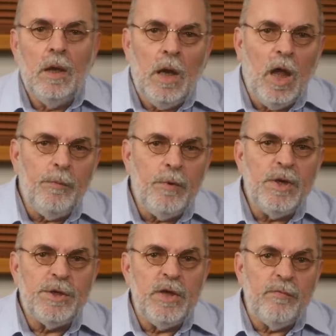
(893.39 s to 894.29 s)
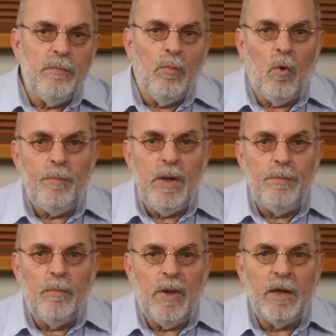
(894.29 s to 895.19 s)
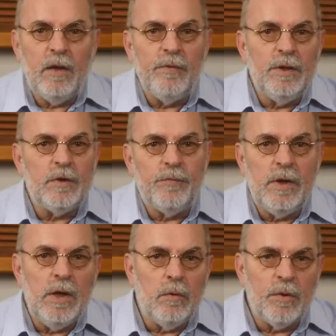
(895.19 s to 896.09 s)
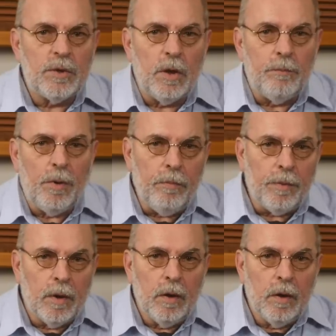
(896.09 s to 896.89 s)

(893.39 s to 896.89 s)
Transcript: Help me reach even more people by giving this video a thumb up